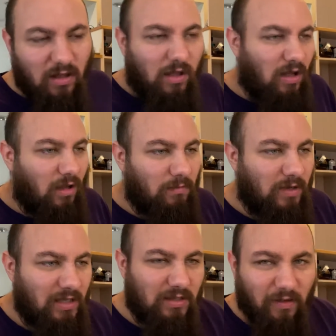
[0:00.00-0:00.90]

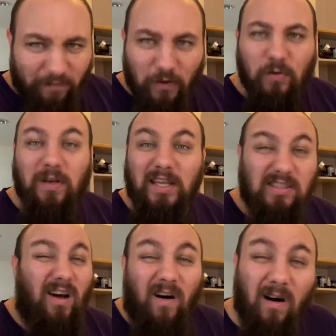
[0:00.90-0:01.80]
The food is
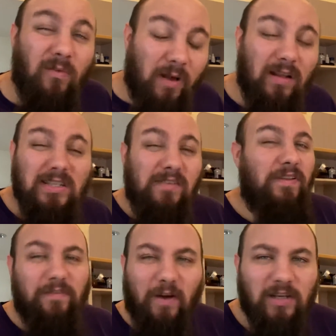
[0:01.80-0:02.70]
all
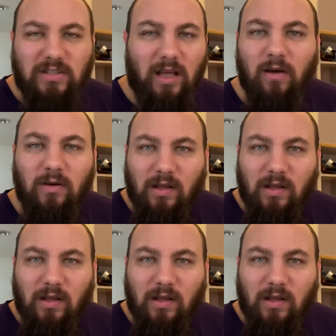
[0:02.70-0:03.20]
relatively fresh though.